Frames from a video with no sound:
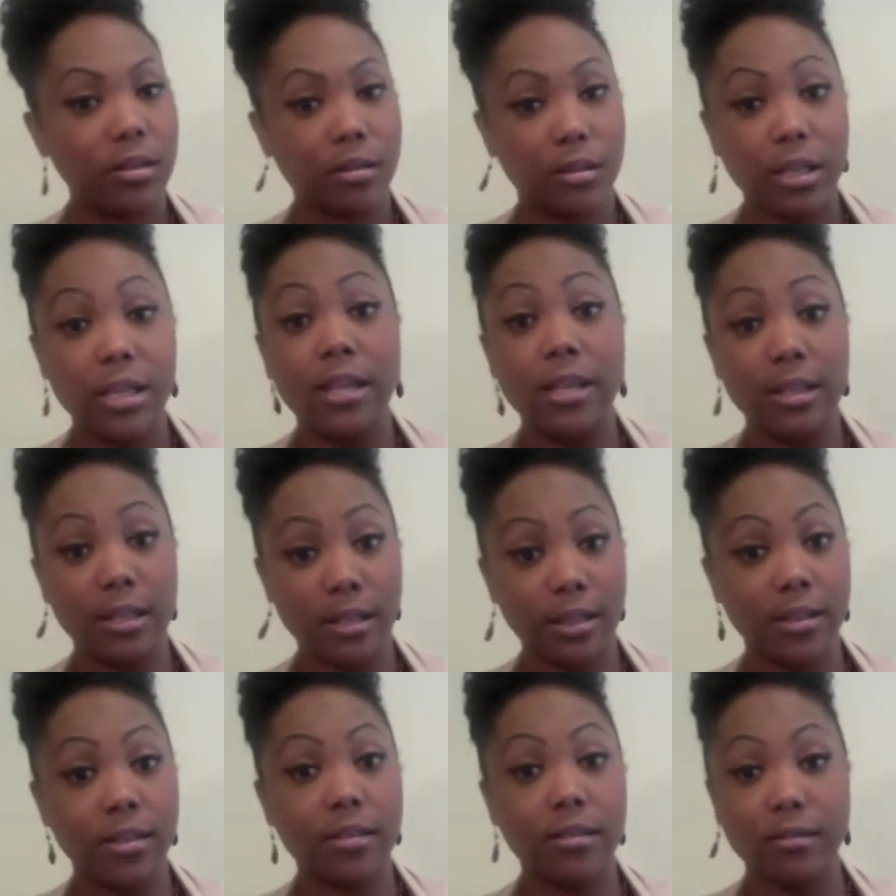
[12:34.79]
It
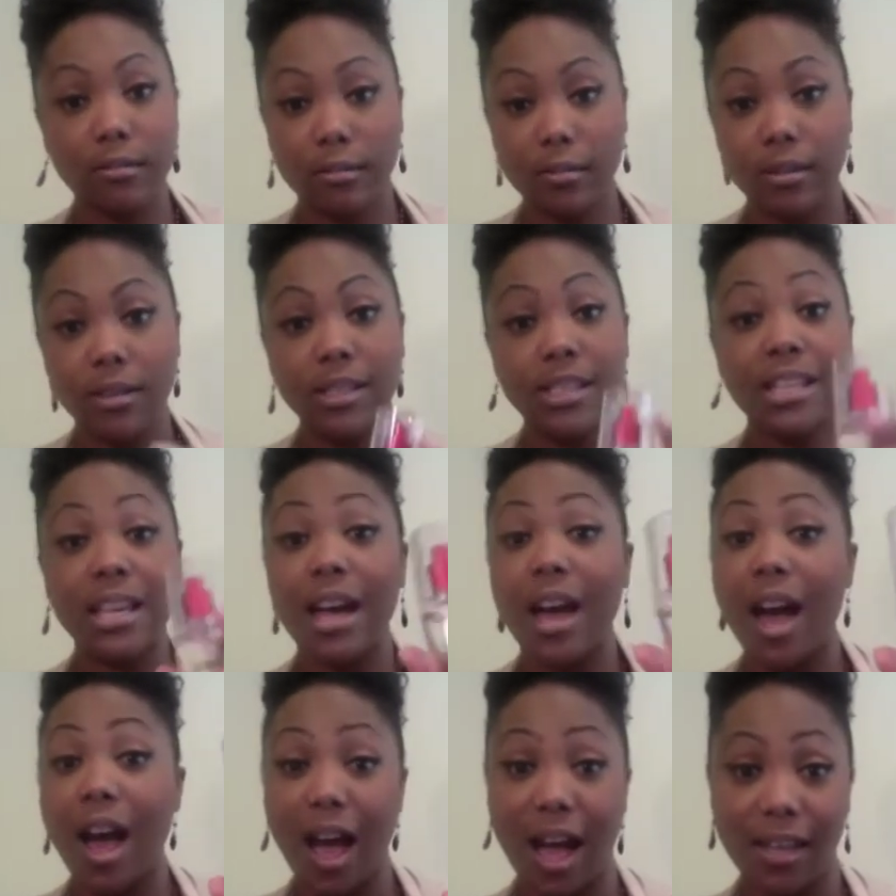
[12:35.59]
is
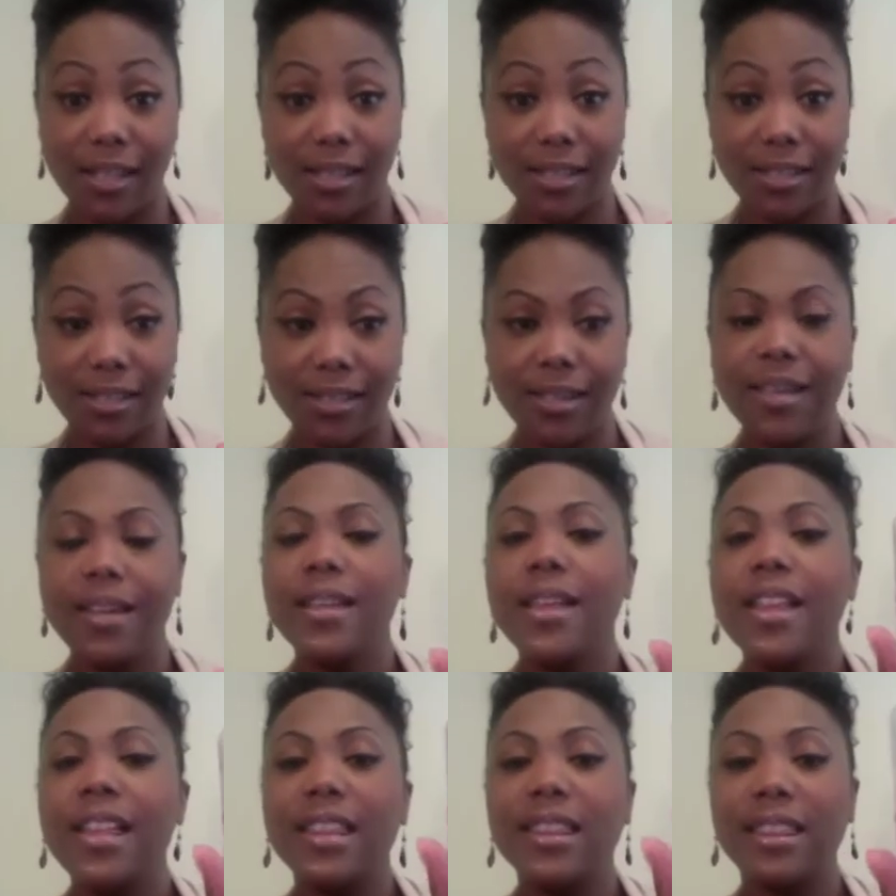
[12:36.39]
hot.
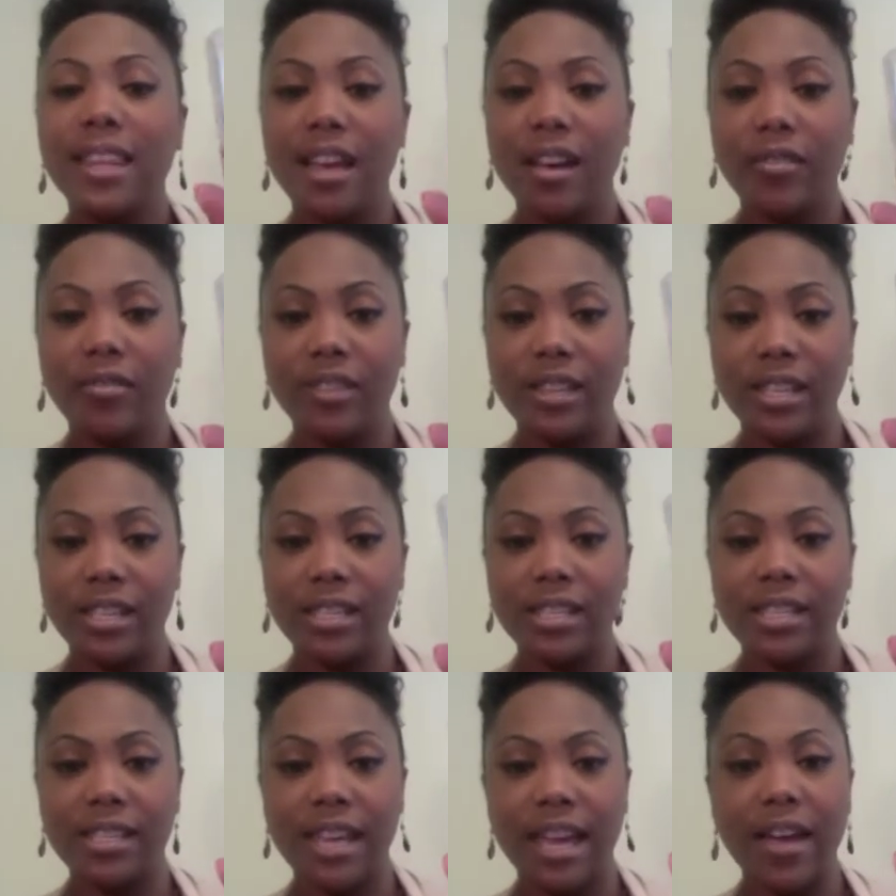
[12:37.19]
Love
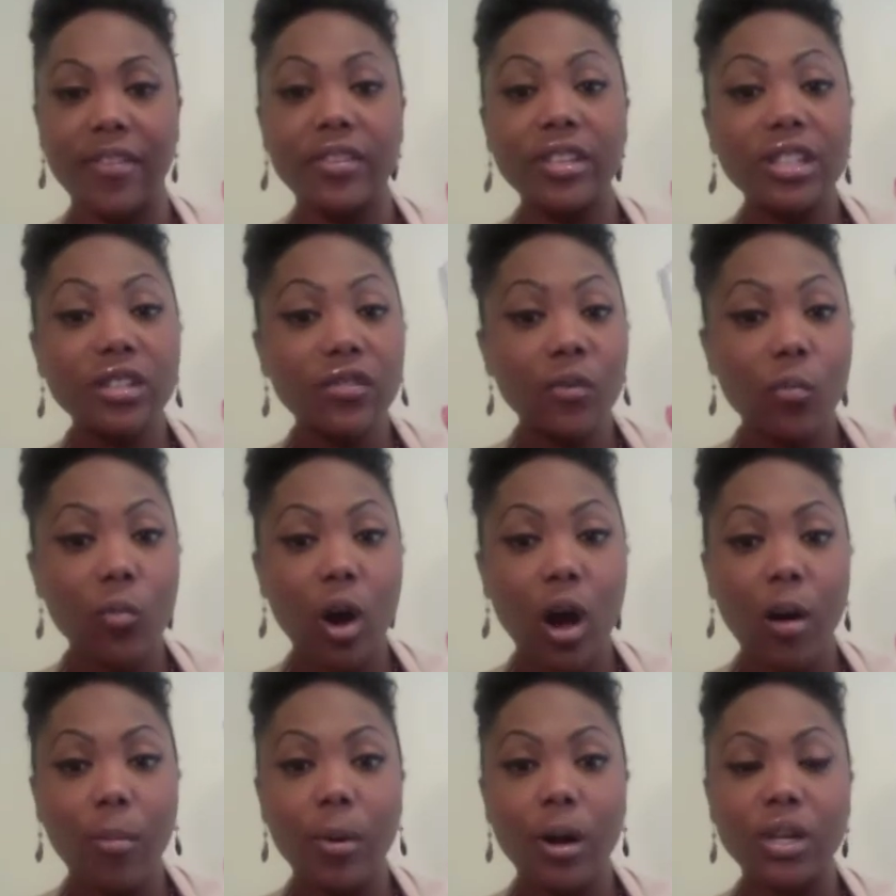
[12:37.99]
this. Got this from
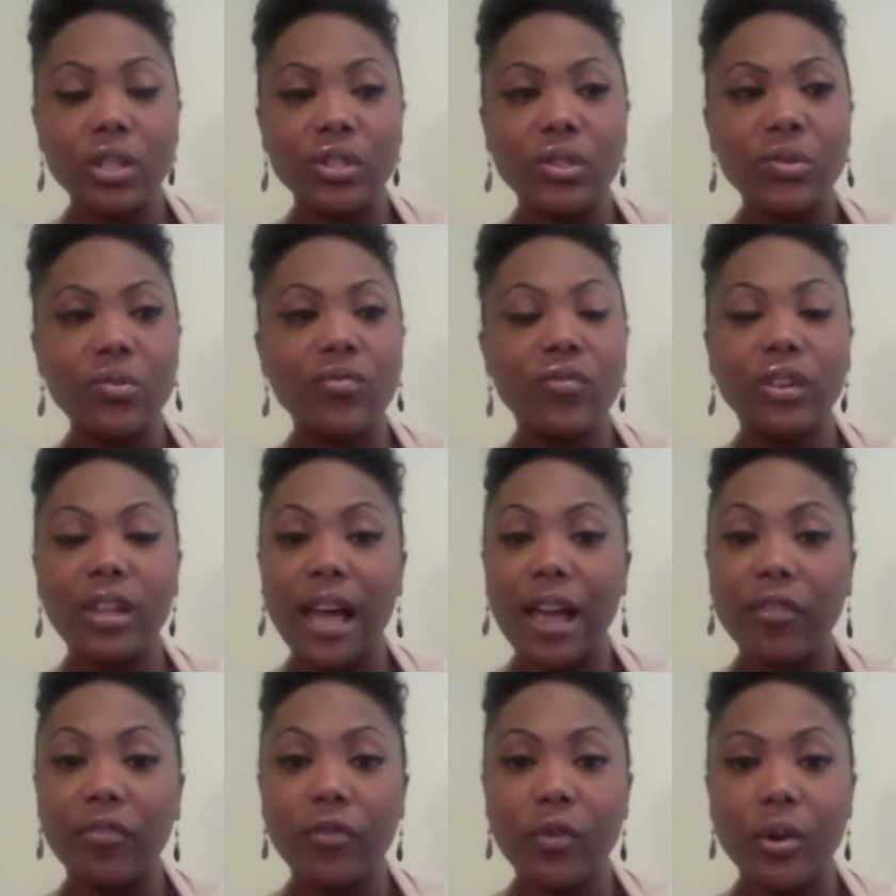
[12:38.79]
Walmart too for
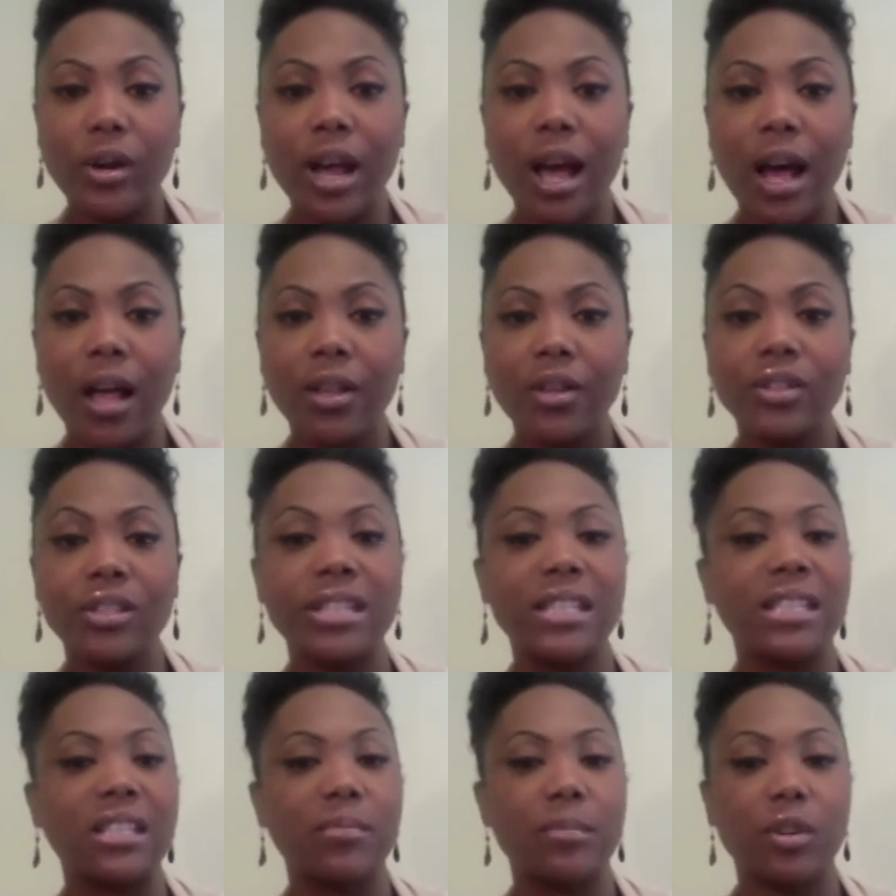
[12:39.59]
like $4.
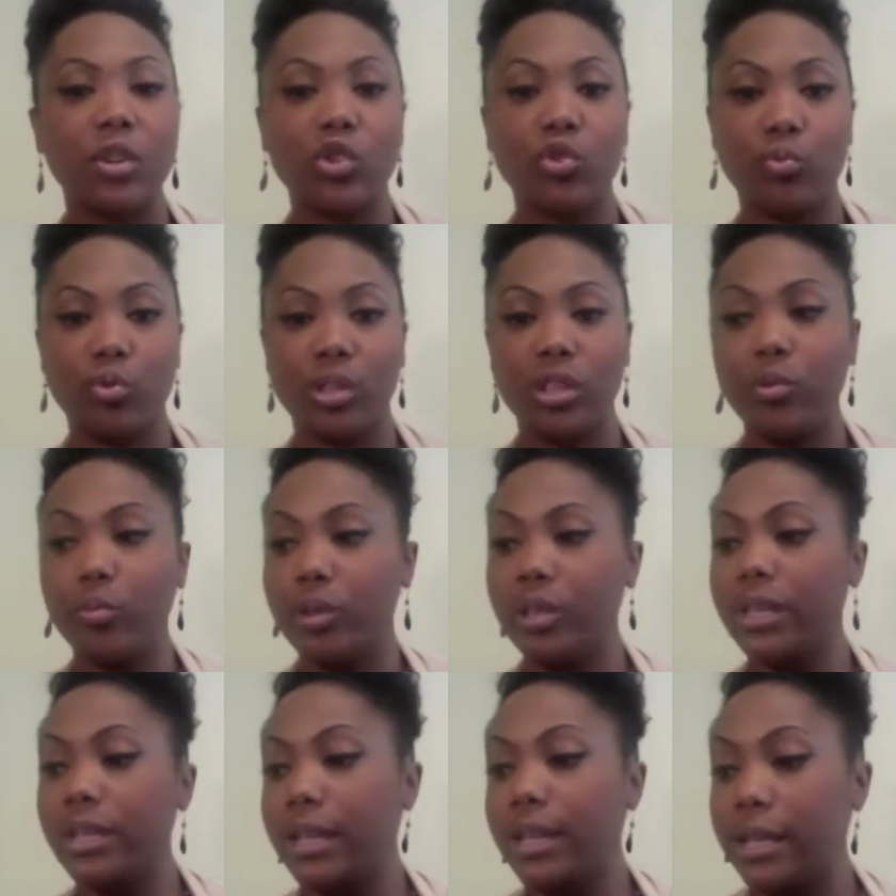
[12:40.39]
It smells really,
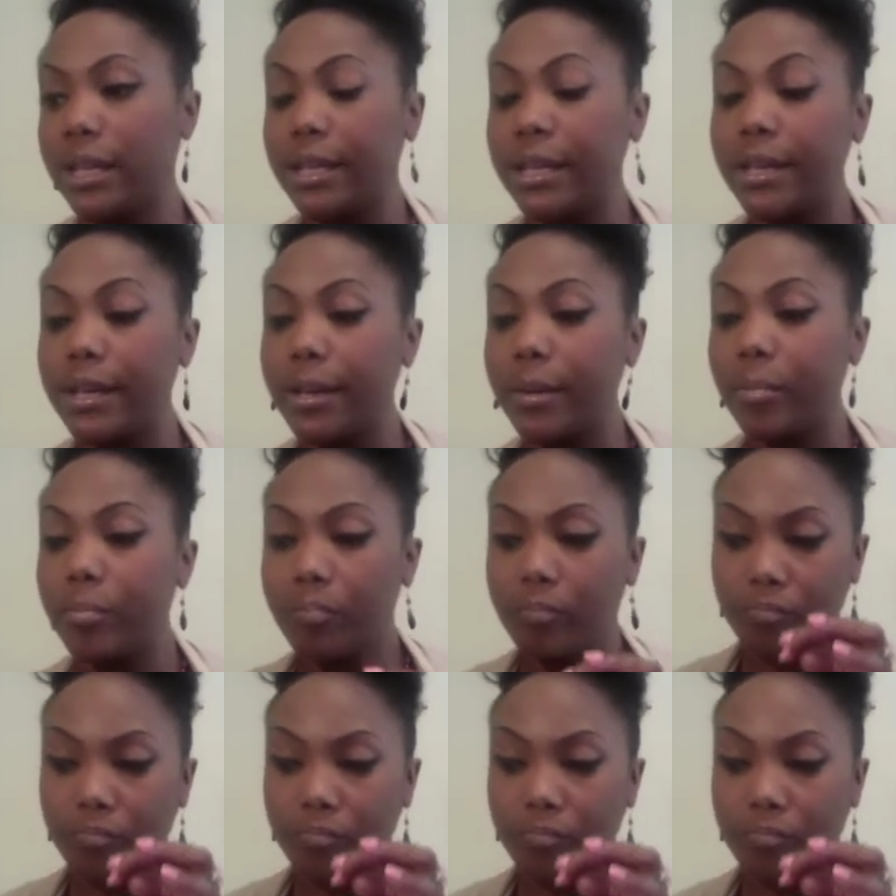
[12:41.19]
really good.